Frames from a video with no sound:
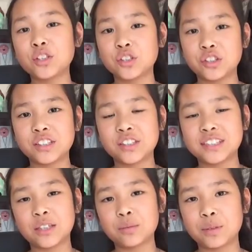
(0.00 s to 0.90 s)
her too,
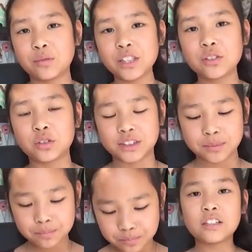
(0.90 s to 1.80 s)
because that would be really
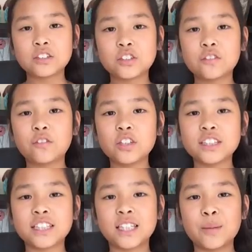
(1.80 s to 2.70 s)
awesome. So for
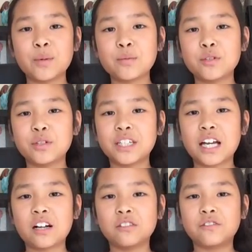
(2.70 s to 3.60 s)
this collab, we were doing
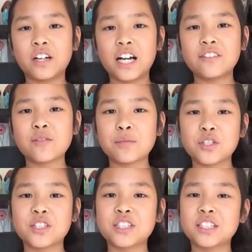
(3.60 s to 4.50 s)
our five
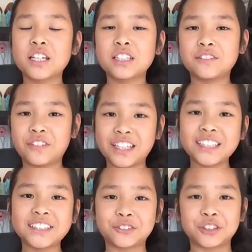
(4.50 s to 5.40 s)
most
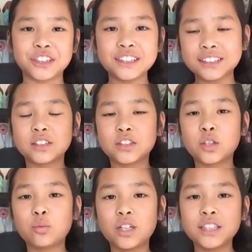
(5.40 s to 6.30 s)
defected squishies.
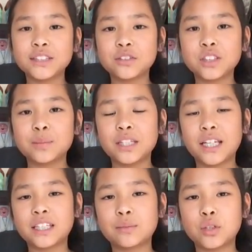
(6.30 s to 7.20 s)
So one is going to be
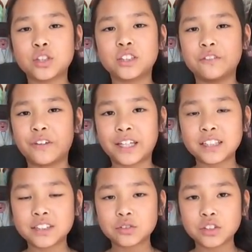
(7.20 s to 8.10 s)
like the most
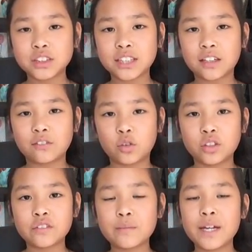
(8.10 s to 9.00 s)
defected squishies out of
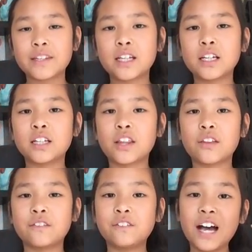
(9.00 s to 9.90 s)
all of them and then
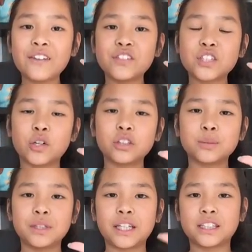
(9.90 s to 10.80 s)
five is going
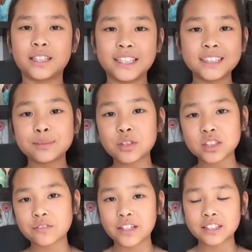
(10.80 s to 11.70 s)
to be like the least
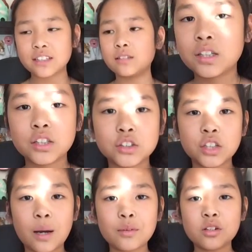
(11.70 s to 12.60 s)
most affected.
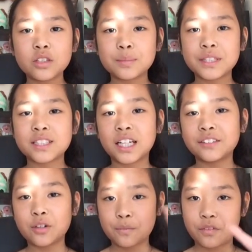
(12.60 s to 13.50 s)
So I'm going to be
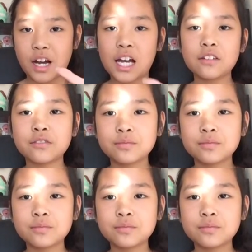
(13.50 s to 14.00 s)
starting from five.